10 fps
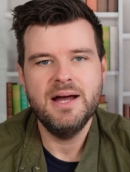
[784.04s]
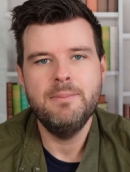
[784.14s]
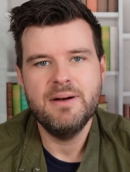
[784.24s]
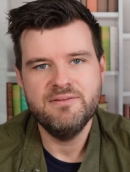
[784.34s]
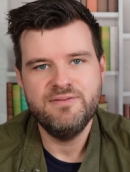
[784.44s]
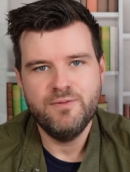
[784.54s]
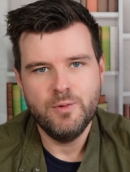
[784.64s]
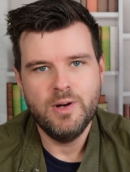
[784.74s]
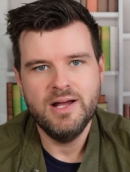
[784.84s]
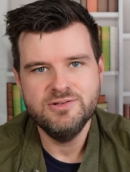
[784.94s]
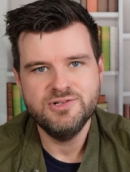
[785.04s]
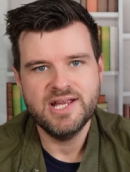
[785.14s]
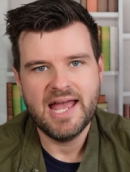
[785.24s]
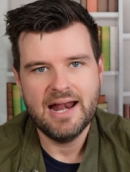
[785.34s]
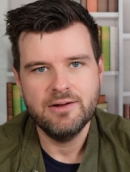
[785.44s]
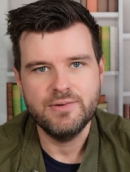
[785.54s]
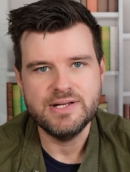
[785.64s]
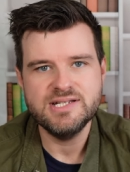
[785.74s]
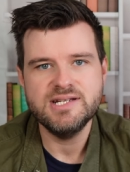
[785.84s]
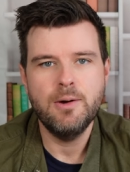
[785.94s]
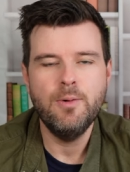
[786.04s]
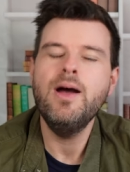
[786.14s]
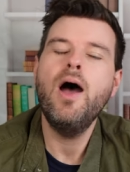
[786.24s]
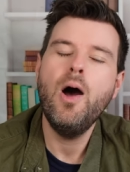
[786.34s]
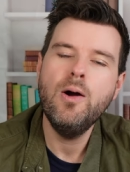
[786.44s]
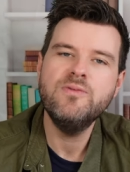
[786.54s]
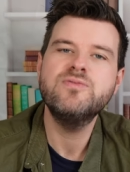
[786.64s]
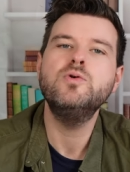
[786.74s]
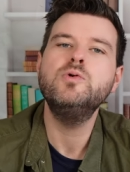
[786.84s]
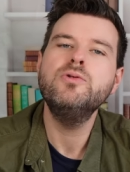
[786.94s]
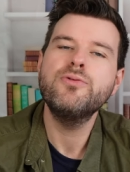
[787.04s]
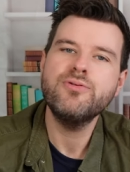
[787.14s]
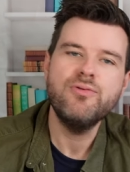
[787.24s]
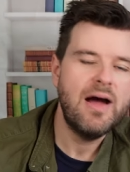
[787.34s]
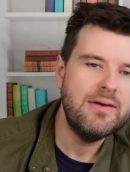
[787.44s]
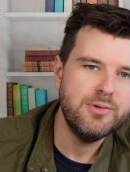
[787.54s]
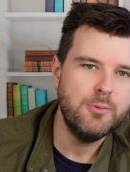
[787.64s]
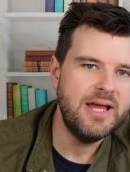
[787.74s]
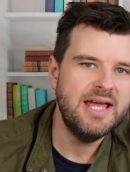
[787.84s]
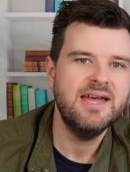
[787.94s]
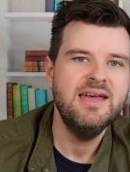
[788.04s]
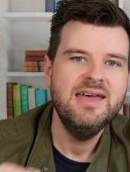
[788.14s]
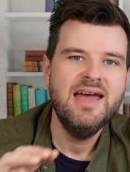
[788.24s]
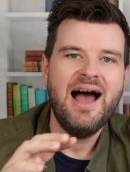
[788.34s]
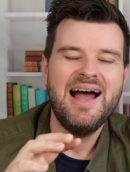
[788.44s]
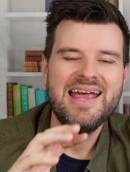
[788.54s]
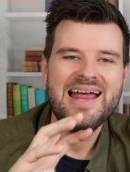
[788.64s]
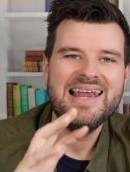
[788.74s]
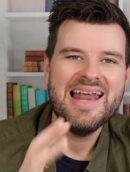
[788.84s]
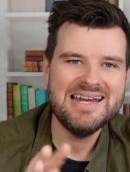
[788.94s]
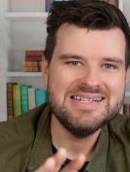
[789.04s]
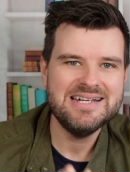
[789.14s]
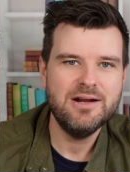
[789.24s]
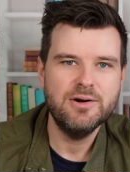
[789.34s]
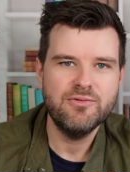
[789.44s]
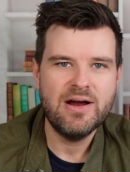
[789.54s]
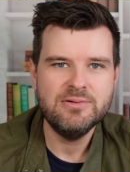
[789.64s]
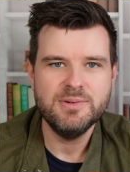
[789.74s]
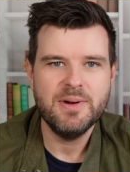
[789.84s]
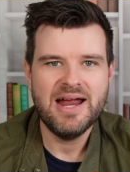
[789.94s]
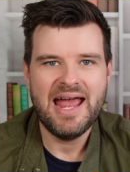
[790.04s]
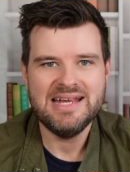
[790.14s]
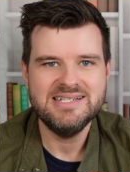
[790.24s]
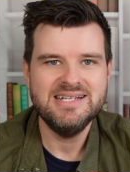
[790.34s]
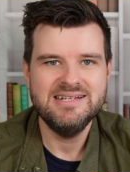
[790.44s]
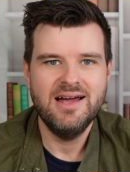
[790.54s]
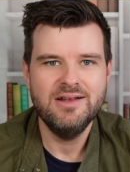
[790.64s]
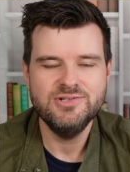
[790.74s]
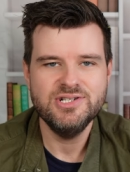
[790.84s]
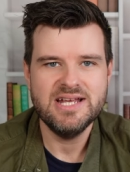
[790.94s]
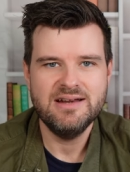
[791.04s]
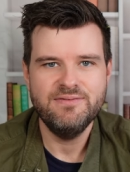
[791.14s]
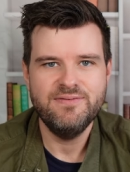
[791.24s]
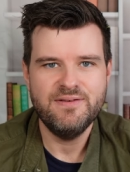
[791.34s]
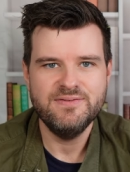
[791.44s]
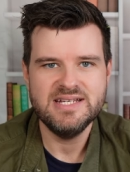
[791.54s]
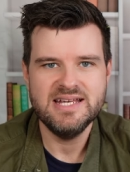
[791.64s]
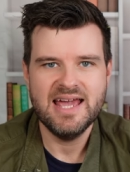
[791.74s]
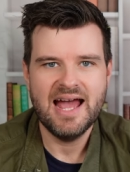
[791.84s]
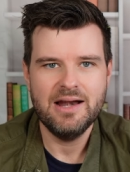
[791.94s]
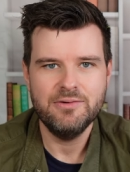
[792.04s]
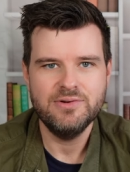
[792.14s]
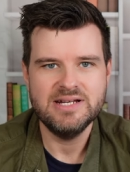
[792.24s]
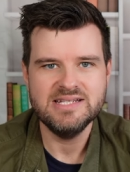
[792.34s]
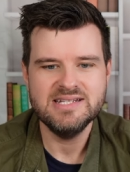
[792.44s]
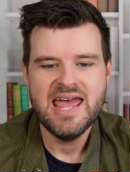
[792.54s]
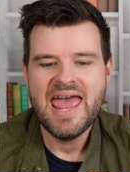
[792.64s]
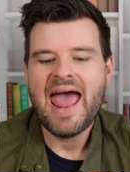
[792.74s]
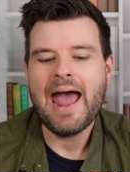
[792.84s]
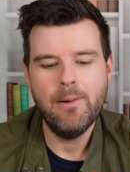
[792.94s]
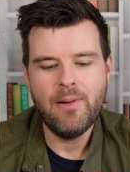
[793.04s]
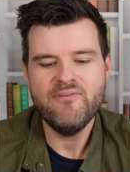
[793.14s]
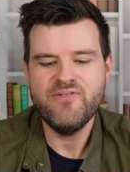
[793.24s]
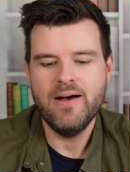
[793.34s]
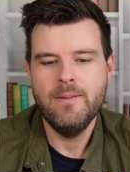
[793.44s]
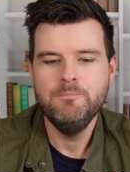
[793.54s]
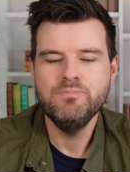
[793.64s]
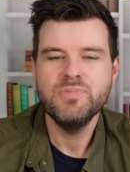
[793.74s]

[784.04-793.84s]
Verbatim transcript: by about 400 calories. So overall, throughout the week, I landed on around about 1,850 calories. However,